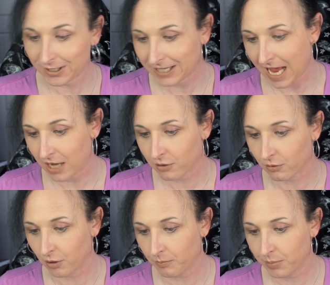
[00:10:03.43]
that
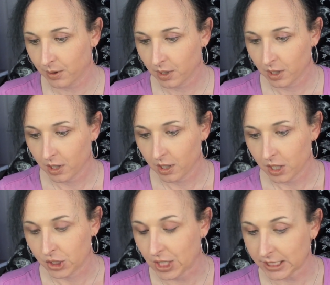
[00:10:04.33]
group
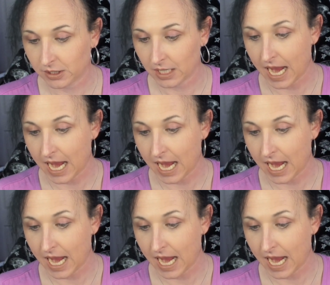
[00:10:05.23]
just